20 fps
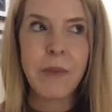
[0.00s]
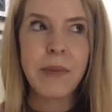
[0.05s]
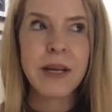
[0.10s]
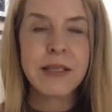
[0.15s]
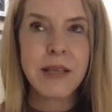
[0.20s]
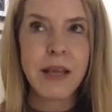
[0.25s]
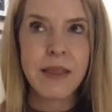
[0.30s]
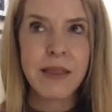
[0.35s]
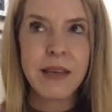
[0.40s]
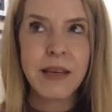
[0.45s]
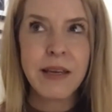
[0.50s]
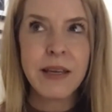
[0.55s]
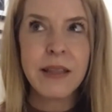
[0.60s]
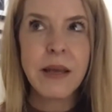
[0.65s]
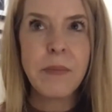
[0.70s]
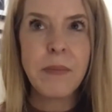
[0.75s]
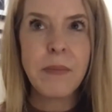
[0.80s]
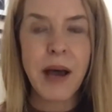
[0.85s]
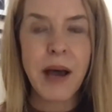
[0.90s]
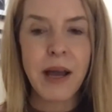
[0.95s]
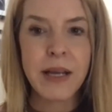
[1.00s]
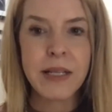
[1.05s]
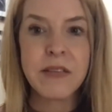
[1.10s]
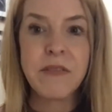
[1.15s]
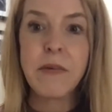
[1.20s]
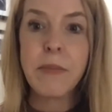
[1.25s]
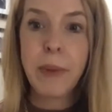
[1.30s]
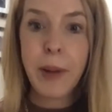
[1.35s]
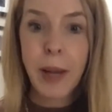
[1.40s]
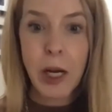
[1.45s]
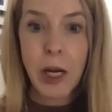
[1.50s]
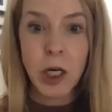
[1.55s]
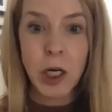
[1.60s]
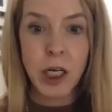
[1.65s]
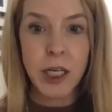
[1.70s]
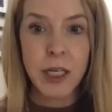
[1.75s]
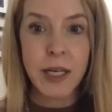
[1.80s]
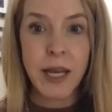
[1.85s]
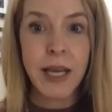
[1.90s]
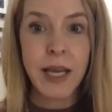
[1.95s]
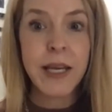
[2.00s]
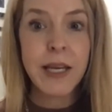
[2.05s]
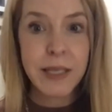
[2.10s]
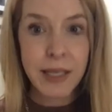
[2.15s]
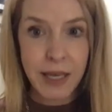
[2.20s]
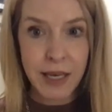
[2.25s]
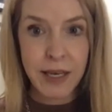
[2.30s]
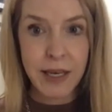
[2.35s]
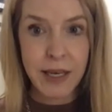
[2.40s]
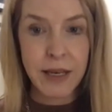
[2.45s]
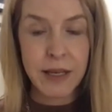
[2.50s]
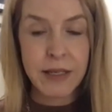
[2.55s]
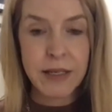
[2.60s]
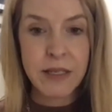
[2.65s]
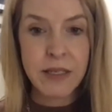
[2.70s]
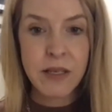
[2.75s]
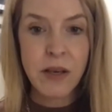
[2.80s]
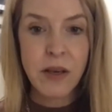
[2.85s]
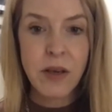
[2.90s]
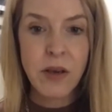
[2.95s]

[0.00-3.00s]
Because I think in the minds of a parent and kids,